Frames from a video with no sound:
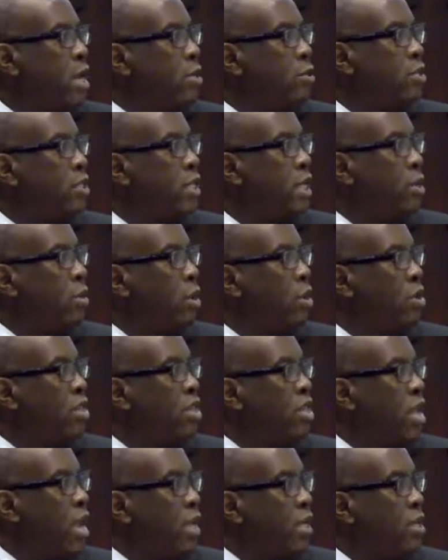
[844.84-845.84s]
you say, Lord,
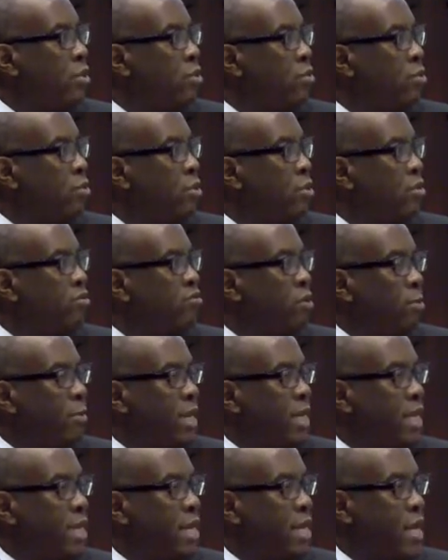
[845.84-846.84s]
thank you for
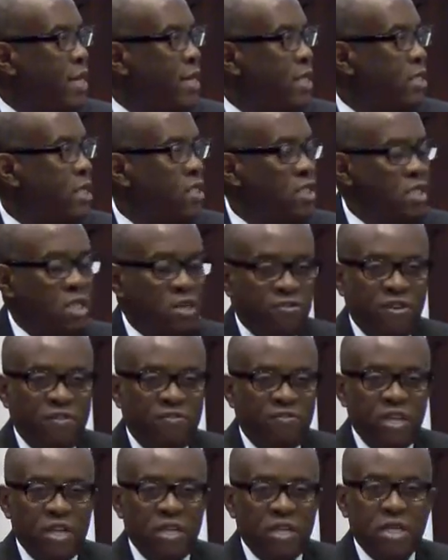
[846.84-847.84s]
making that decision
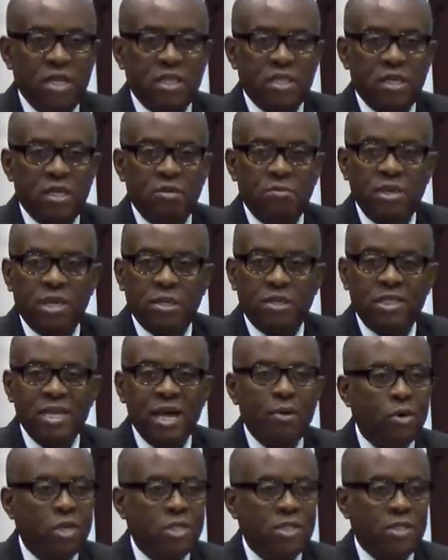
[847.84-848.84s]
15 years ago because that
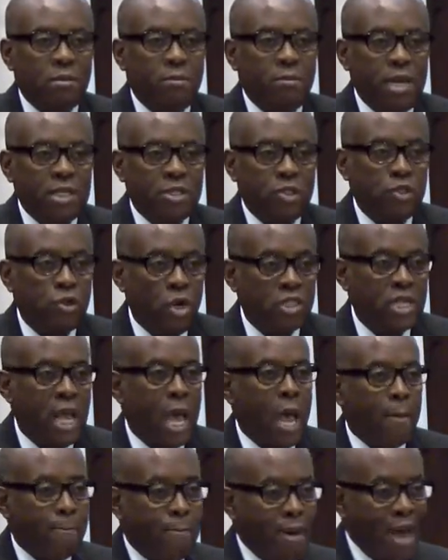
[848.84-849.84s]
was the best choice.
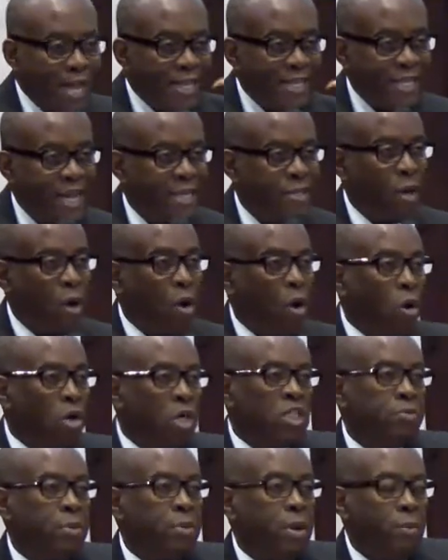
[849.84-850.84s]
Back then, the Holy
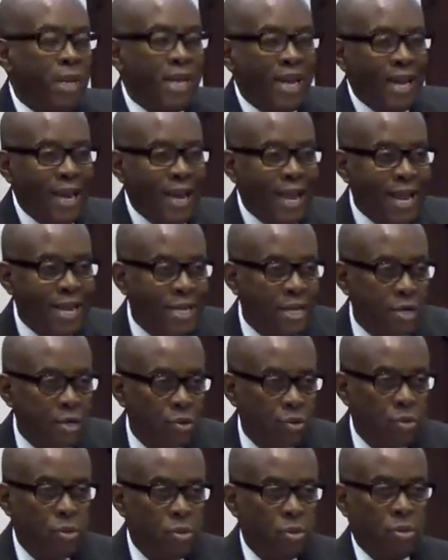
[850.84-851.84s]
Spirit led
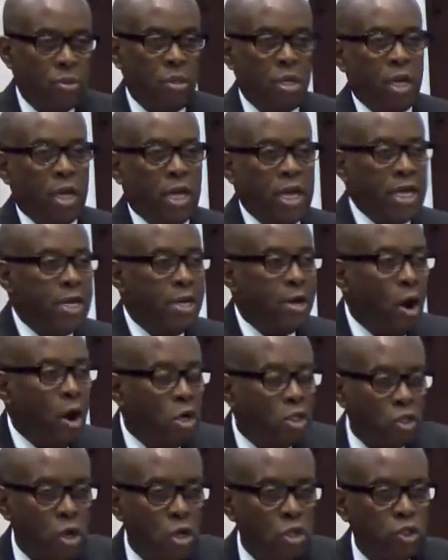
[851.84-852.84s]
you. He
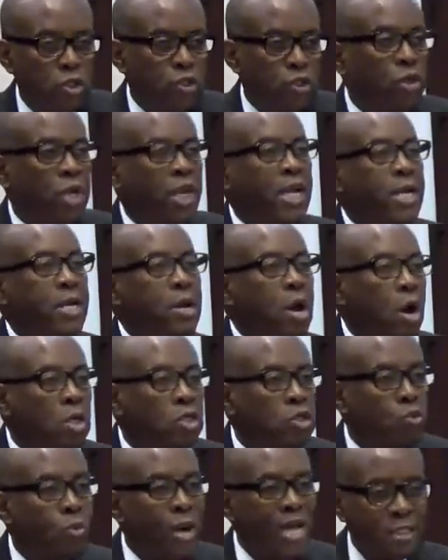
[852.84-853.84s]
knows all truth. He
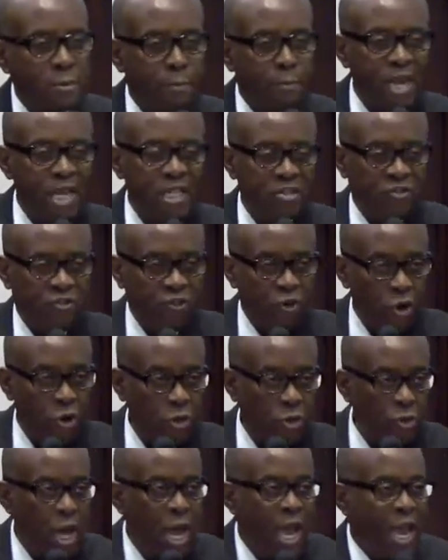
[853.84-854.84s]
knows what's best for
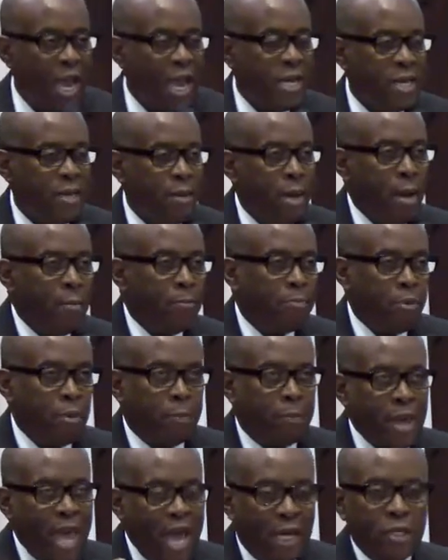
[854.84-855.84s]
you and He
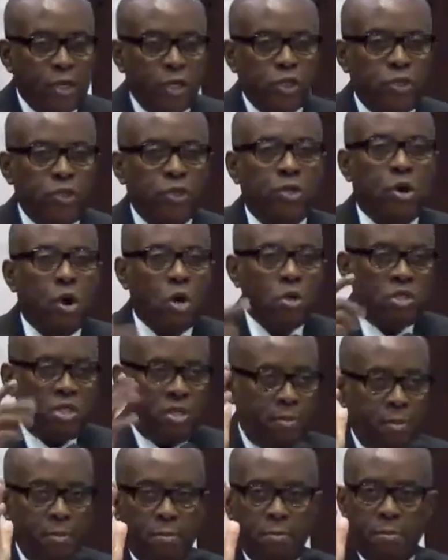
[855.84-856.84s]
propel you to
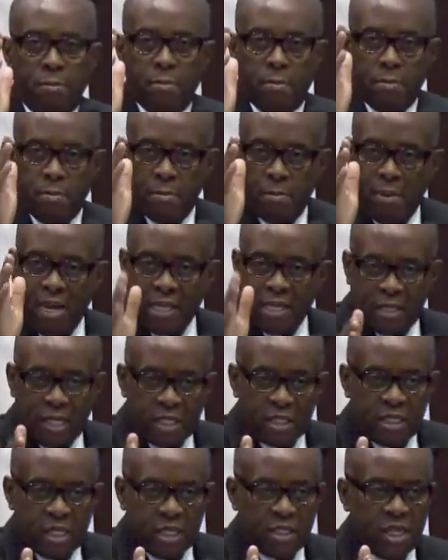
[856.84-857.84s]
go make
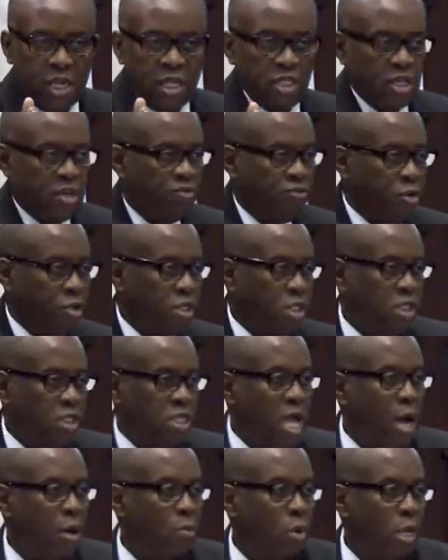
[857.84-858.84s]
this decision versus
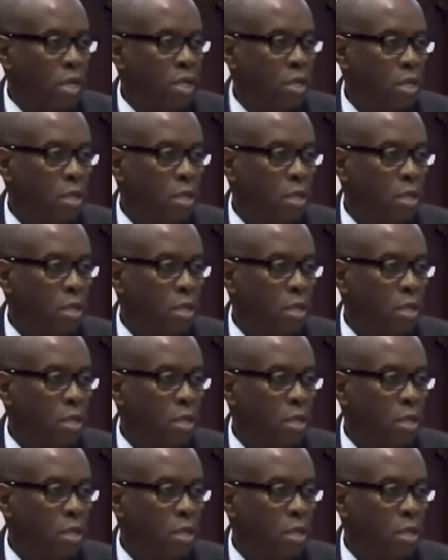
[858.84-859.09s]
that one.